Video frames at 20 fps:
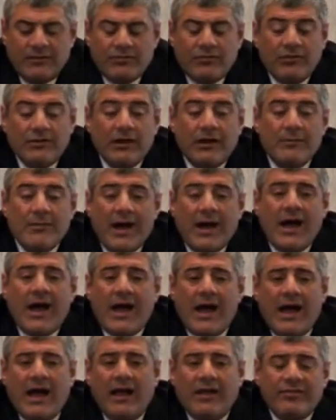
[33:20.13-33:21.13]
So the
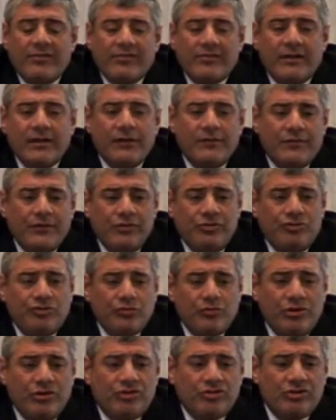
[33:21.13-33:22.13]
Gemara asks if a
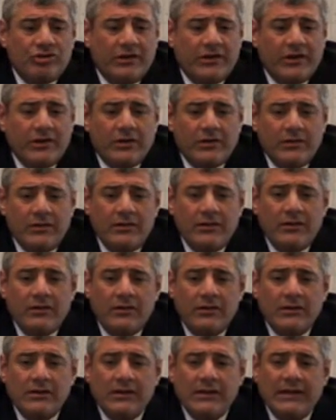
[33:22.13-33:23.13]
Jewish girl
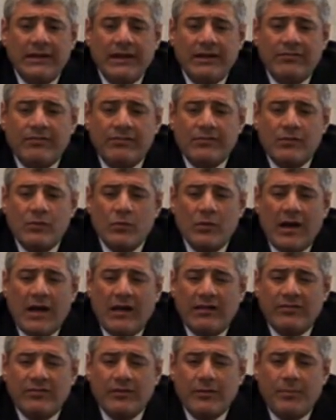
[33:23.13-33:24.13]
needs to
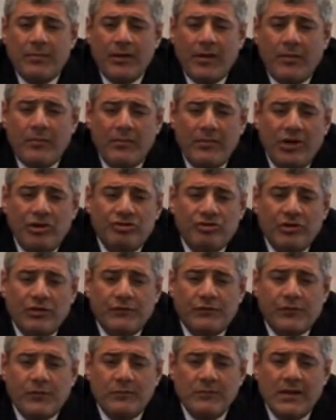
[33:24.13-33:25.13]
ask
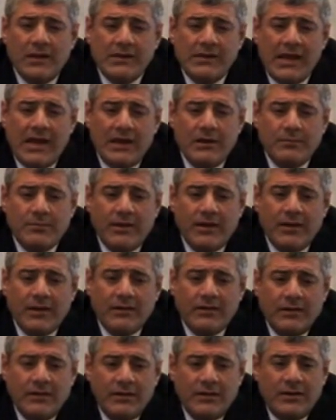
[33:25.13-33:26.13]
permission from the
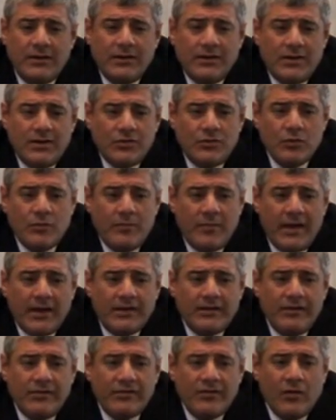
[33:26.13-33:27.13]
neighbor to
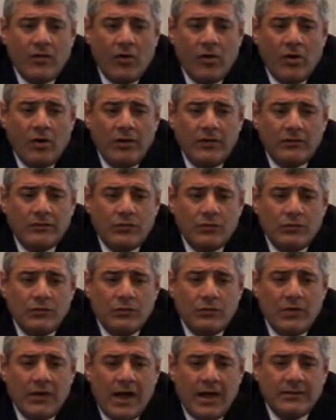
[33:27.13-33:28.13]
make this hole, to
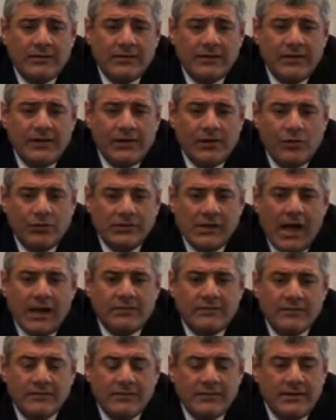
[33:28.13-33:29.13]
do laundry or
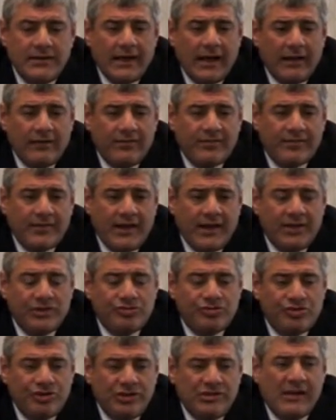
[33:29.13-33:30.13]
not. The
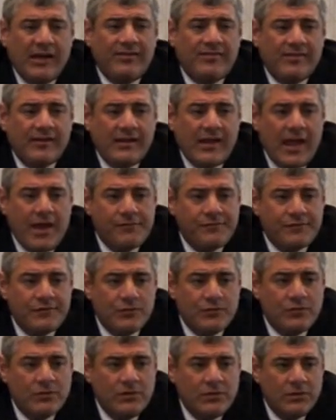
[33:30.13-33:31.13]
answer, she doesn't have
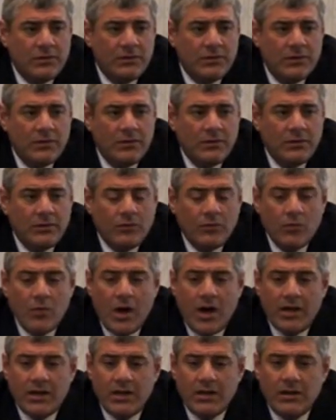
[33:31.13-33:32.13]
to.
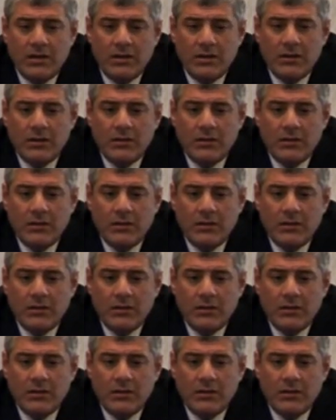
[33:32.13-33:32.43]
Why?